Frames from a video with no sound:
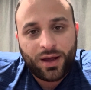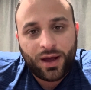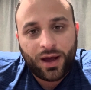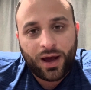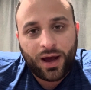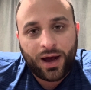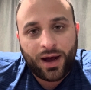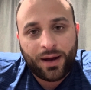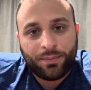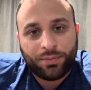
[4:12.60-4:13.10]

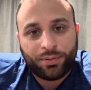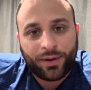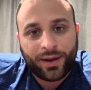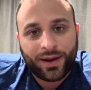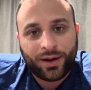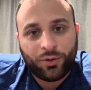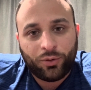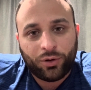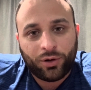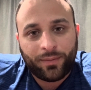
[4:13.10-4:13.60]
Uh,
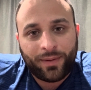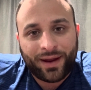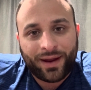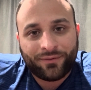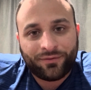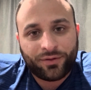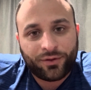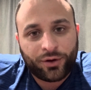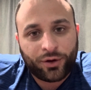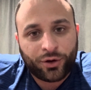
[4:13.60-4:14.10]
playing
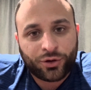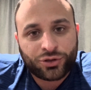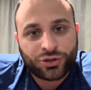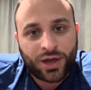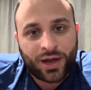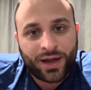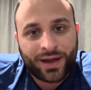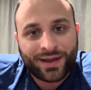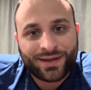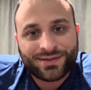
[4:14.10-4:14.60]
quarterback for the New York
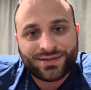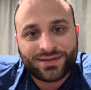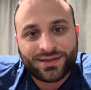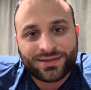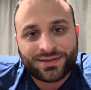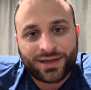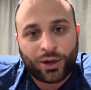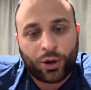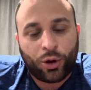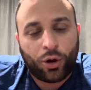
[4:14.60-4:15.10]
Giants
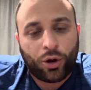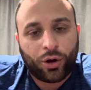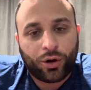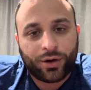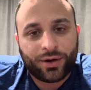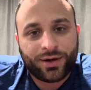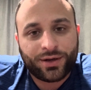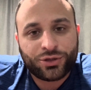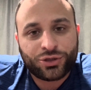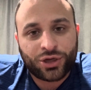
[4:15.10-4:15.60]
is a
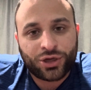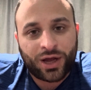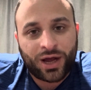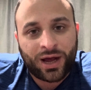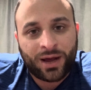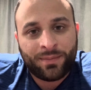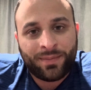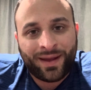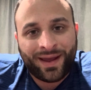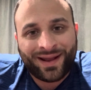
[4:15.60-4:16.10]
hard
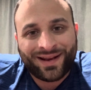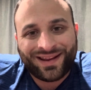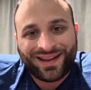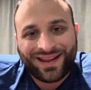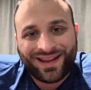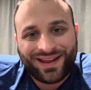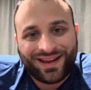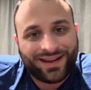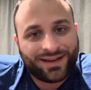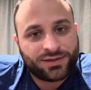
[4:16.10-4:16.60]
job, and
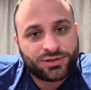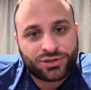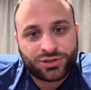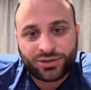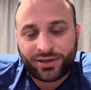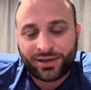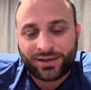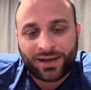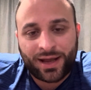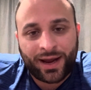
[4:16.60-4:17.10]
he can
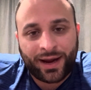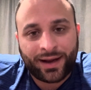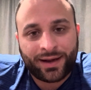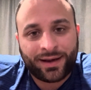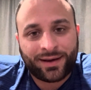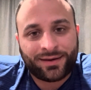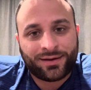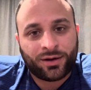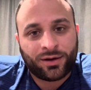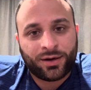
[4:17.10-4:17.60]
cannot get
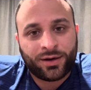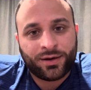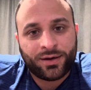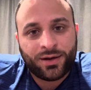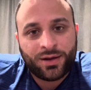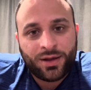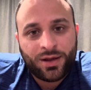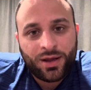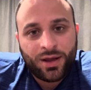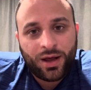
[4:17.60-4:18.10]
it
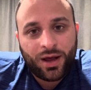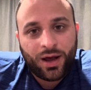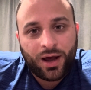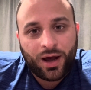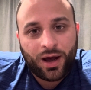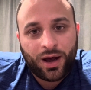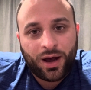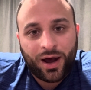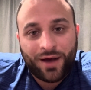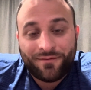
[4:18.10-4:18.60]
done.
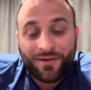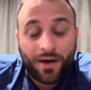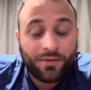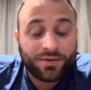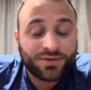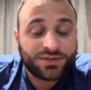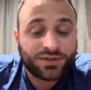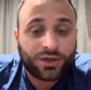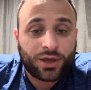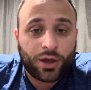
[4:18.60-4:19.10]
Uh, if I
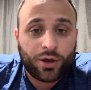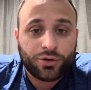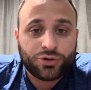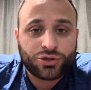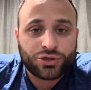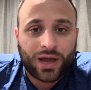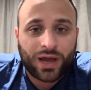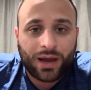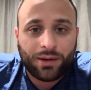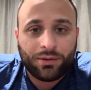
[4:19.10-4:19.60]
was the
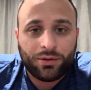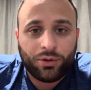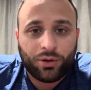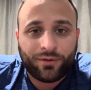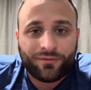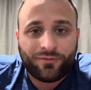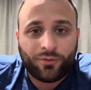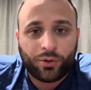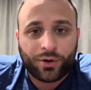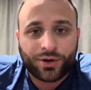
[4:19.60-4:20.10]
coach, I would
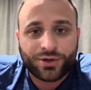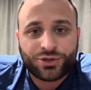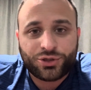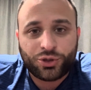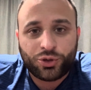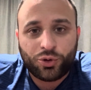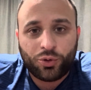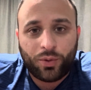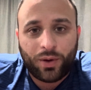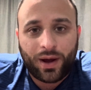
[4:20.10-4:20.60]
look forward
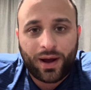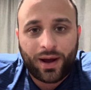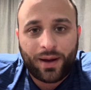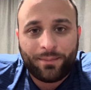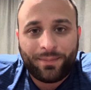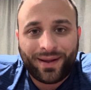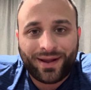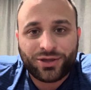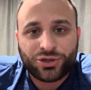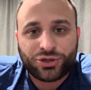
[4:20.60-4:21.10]
to
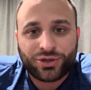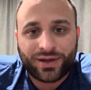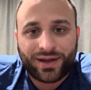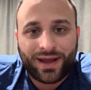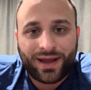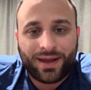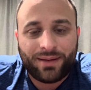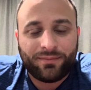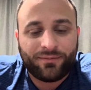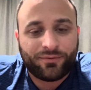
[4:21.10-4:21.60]
uh, benching
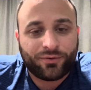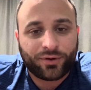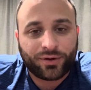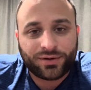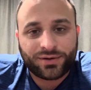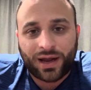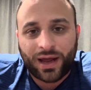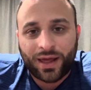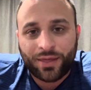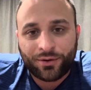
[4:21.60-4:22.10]
him for
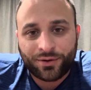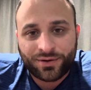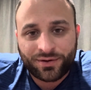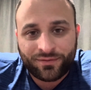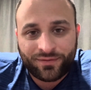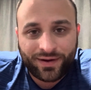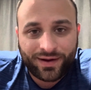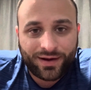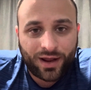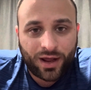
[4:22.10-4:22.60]
either
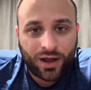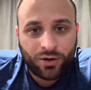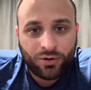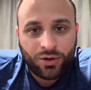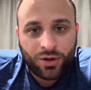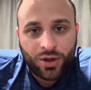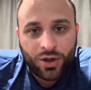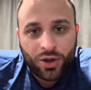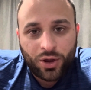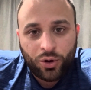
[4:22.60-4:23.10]

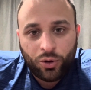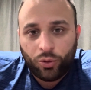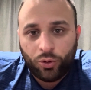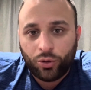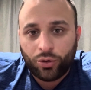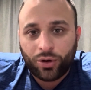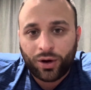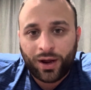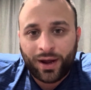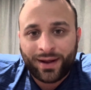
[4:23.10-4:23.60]
DeVito
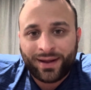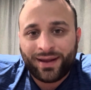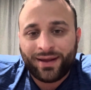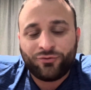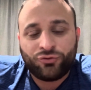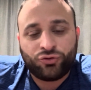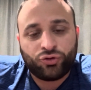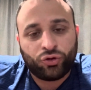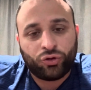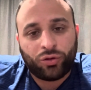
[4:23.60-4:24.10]
or uh,
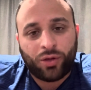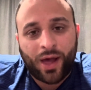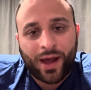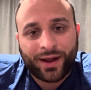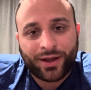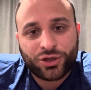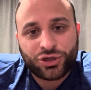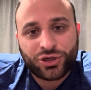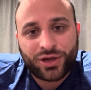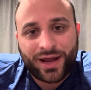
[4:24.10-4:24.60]
give Drew
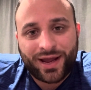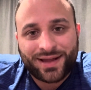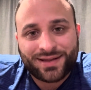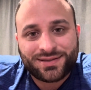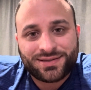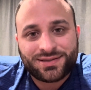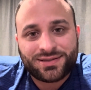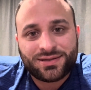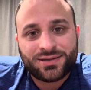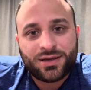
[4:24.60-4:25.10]
Lock a
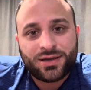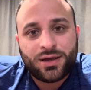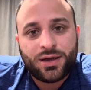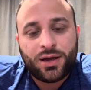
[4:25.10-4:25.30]
chance.